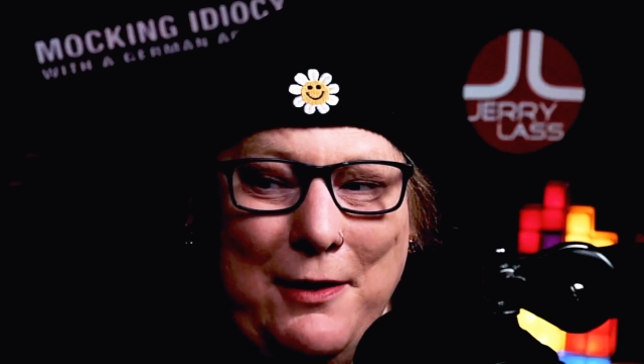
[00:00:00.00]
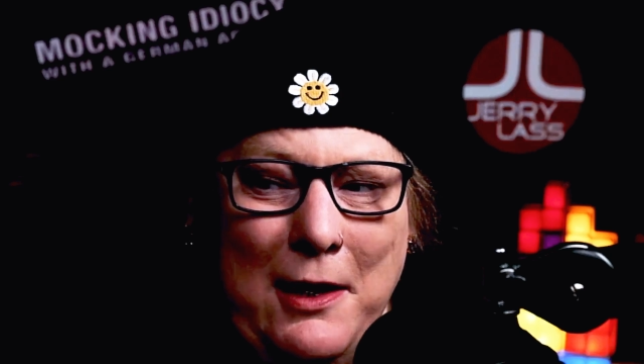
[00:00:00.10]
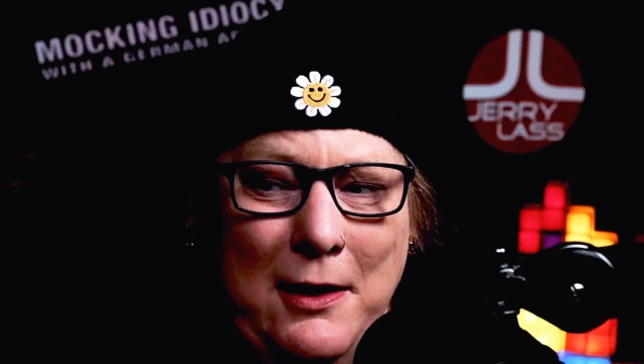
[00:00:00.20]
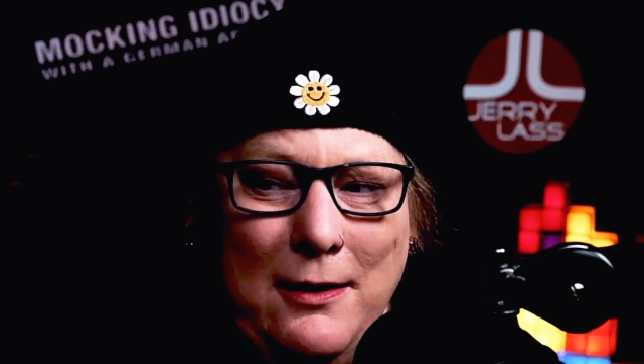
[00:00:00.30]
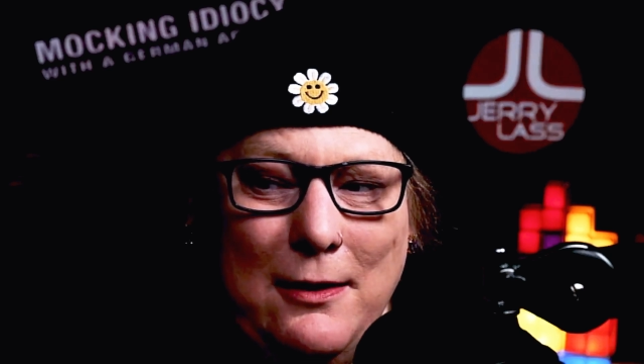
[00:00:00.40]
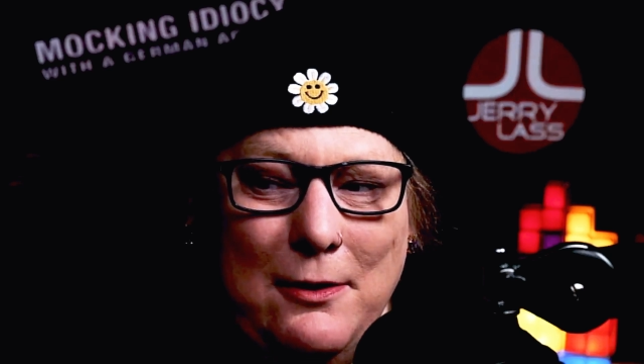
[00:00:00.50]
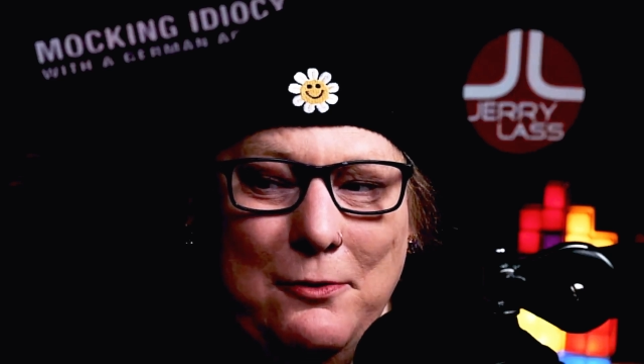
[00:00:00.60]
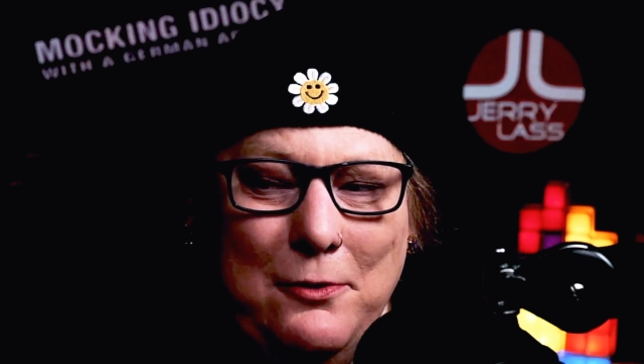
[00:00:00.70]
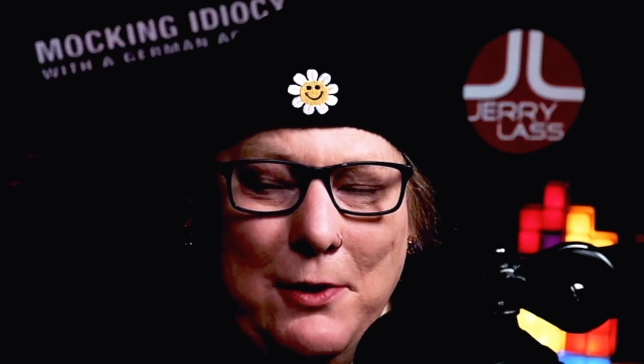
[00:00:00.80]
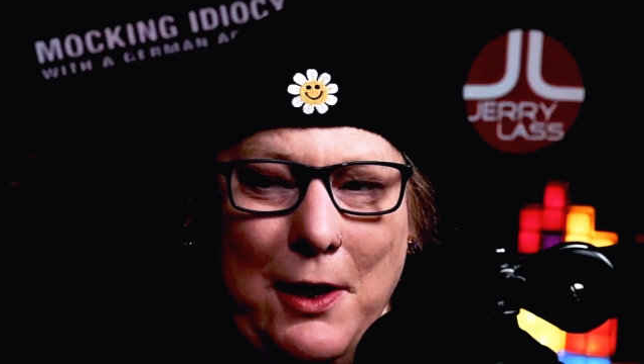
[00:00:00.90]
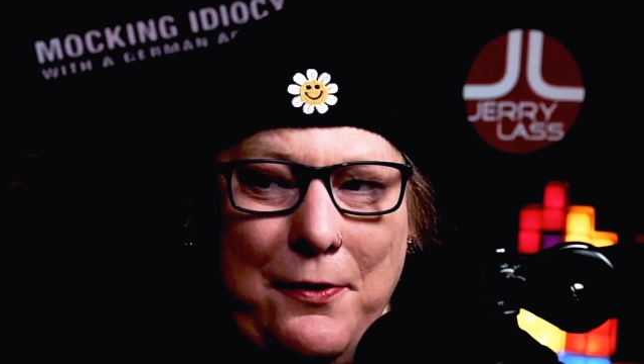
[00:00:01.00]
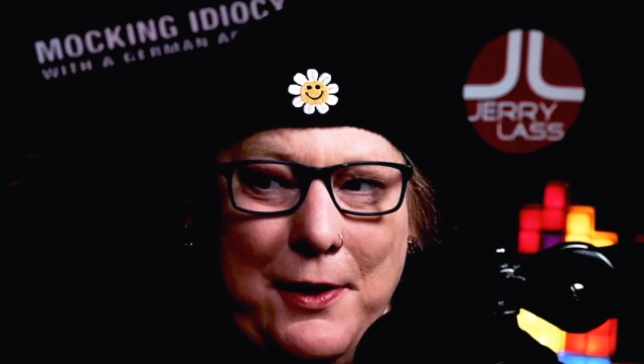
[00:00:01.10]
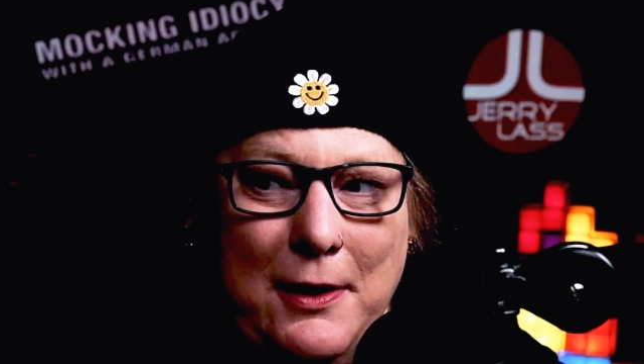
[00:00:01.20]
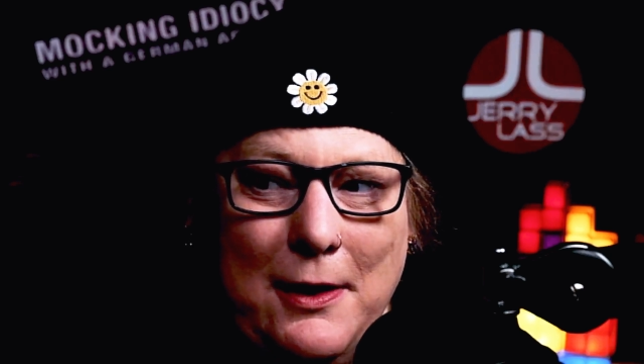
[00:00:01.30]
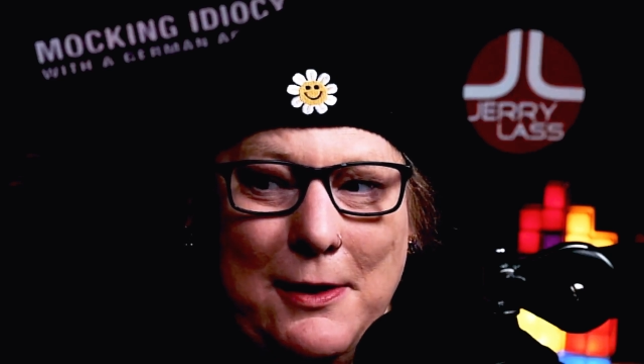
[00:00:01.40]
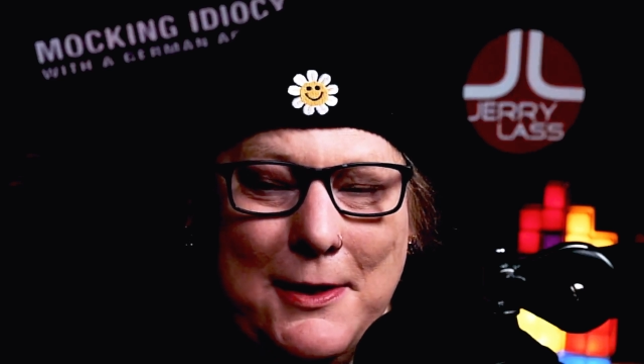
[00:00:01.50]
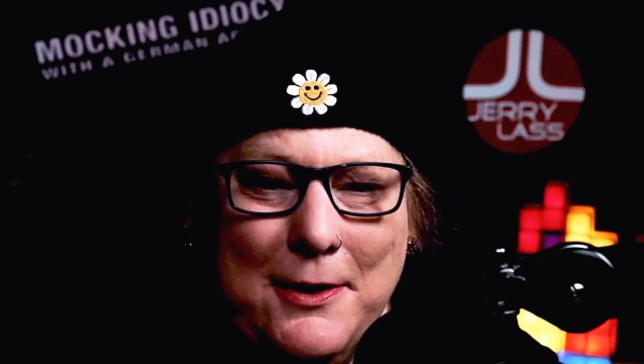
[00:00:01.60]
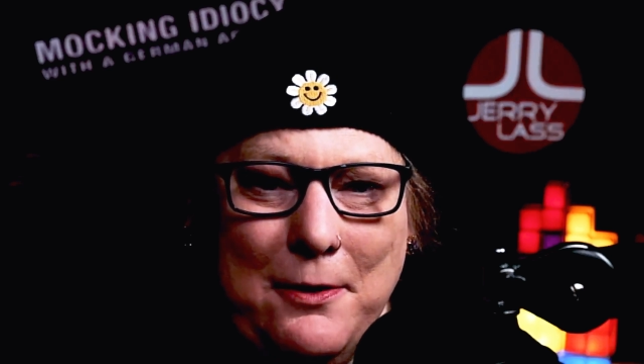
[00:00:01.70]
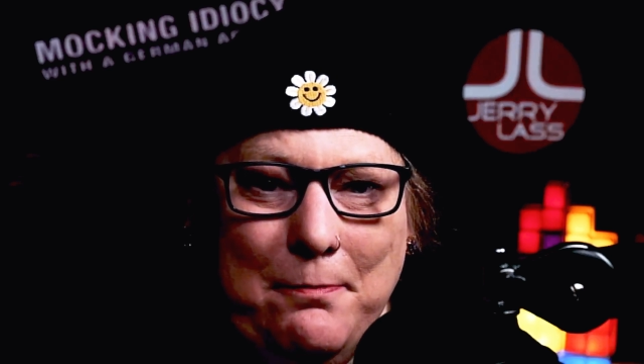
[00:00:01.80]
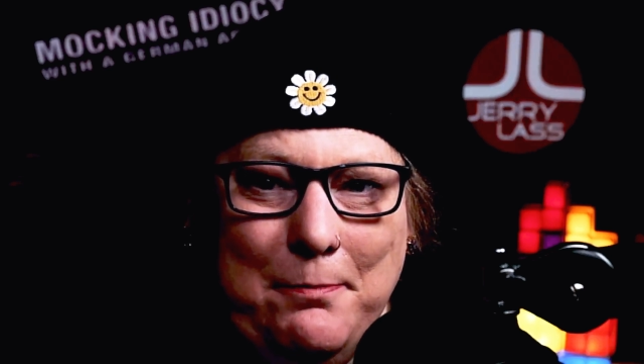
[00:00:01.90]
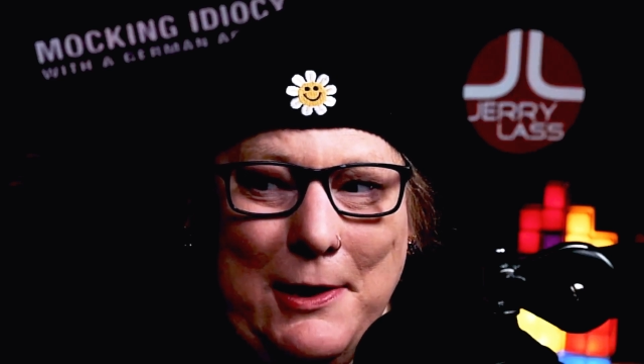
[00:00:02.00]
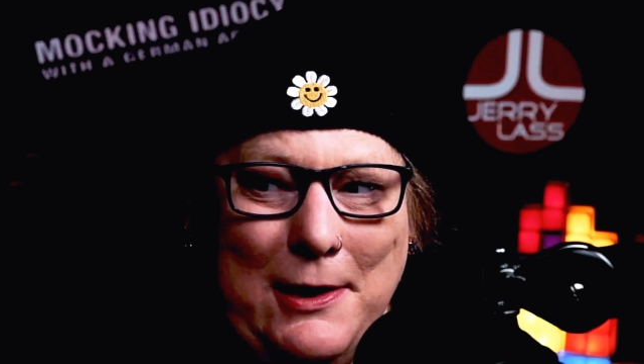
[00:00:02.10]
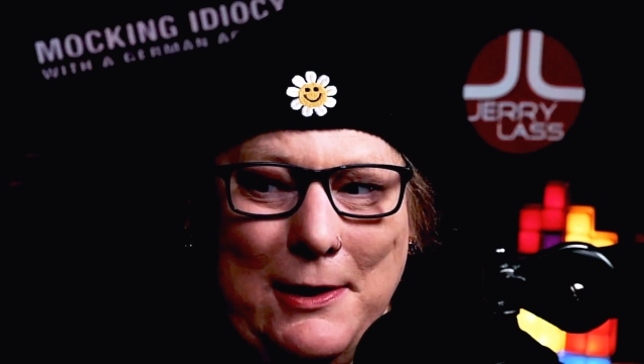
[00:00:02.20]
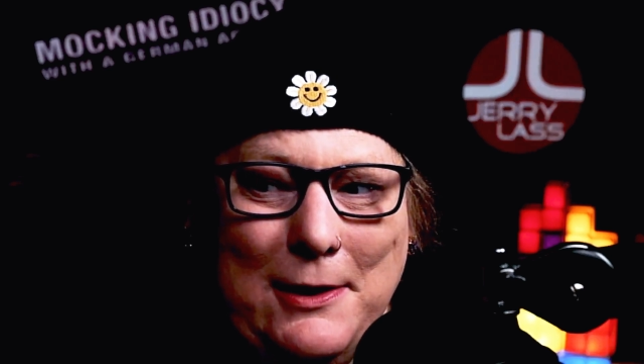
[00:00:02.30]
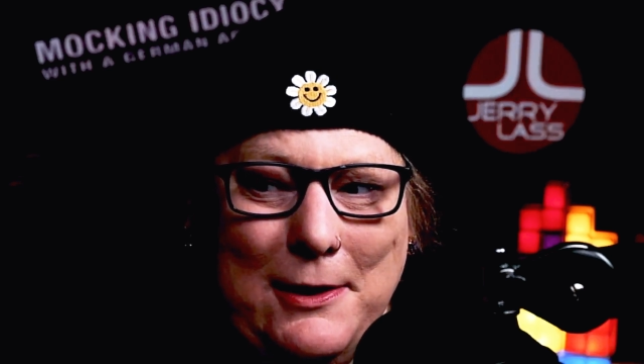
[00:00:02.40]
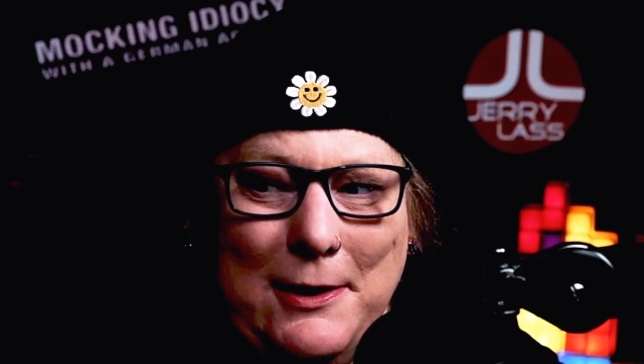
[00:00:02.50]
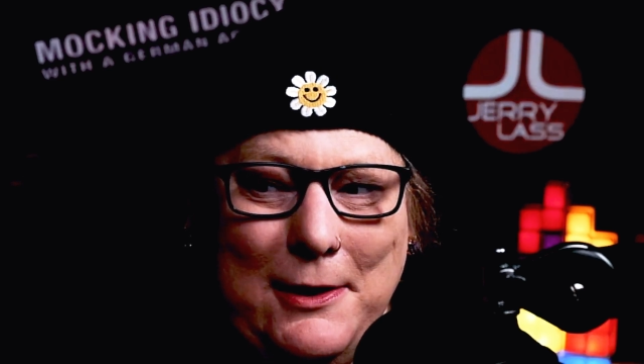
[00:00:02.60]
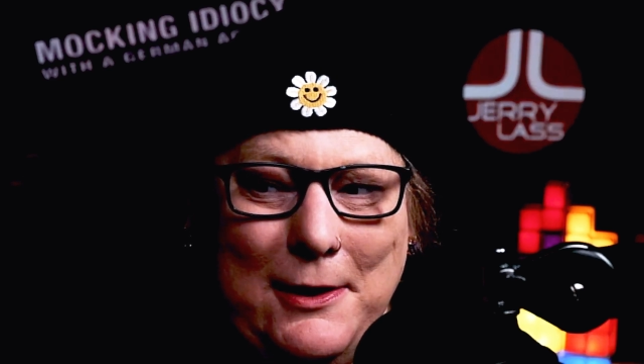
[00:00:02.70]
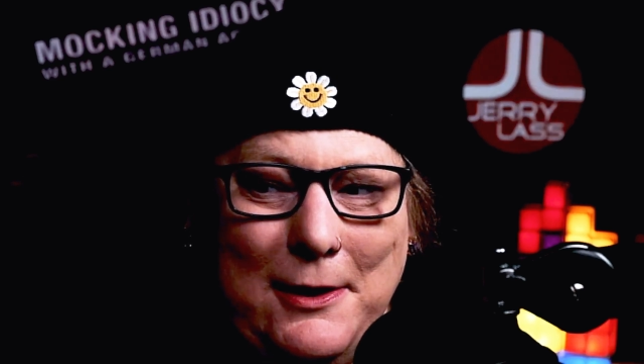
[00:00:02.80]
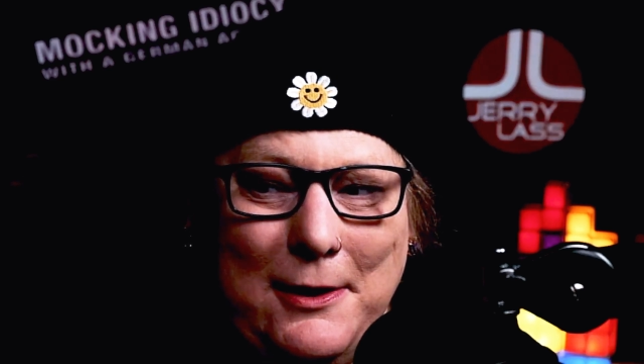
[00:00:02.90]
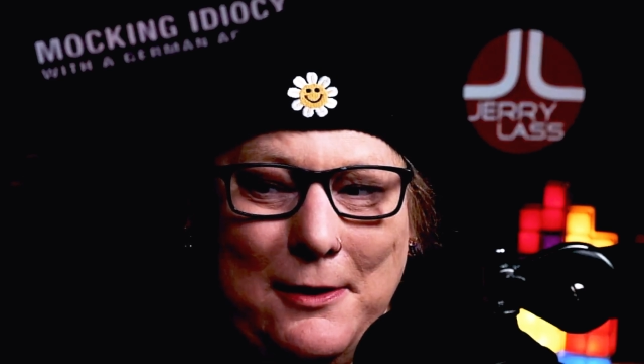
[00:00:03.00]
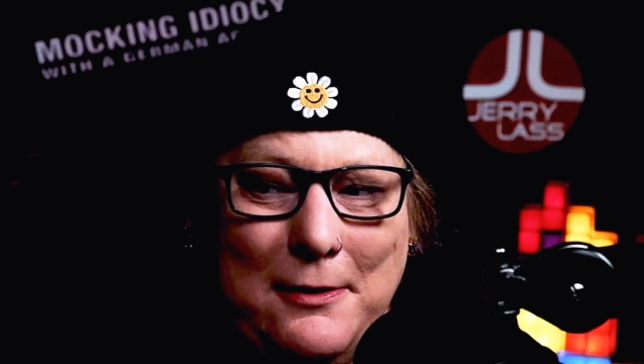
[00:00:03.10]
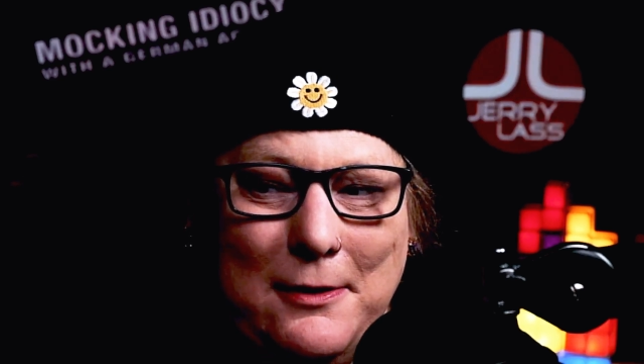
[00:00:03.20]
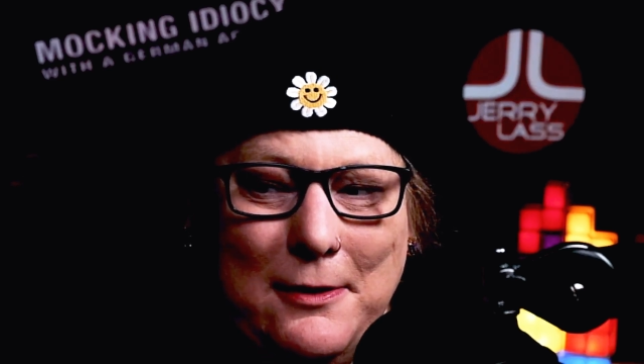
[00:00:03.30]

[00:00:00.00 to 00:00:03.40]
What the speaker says: Thank you, I think I'll stop by.